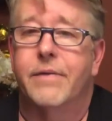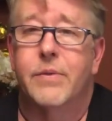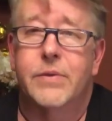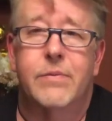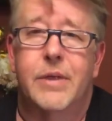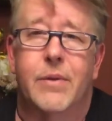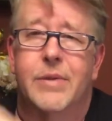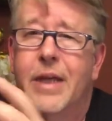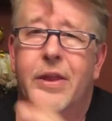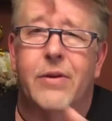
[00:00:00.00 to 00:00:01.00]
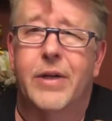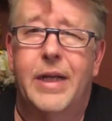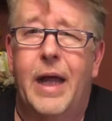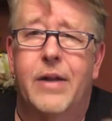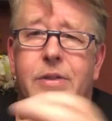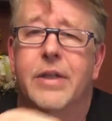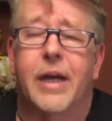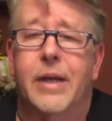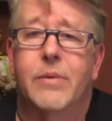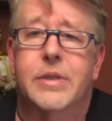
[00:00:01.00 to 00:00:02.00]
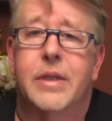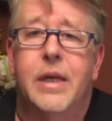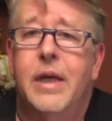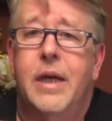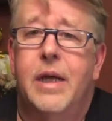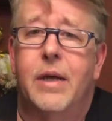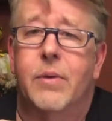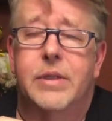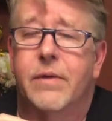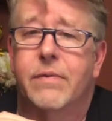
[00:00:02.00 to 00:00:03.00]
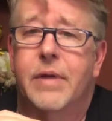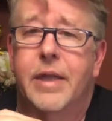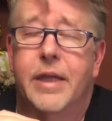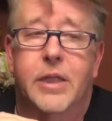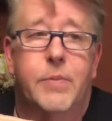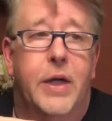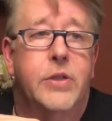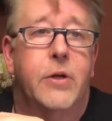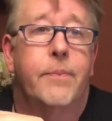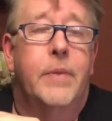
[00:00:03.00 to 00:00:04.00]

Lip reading: It was, it was like $30 a night. It wasn't anything special.